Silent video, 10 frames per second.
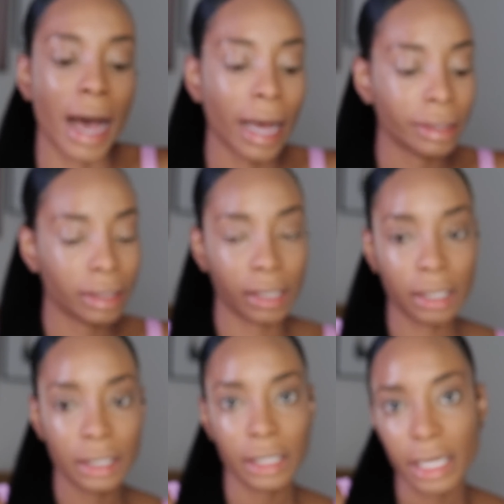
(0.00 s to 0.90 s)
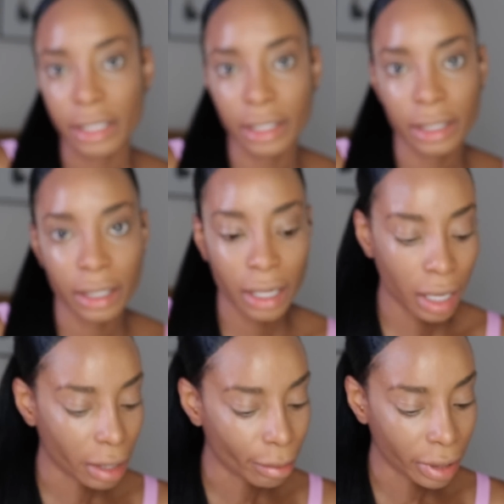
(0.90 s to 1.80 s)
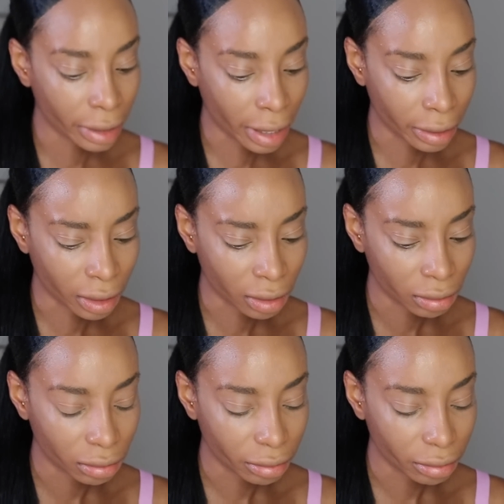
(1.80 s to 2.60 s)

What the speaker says: and this is in the color Banana.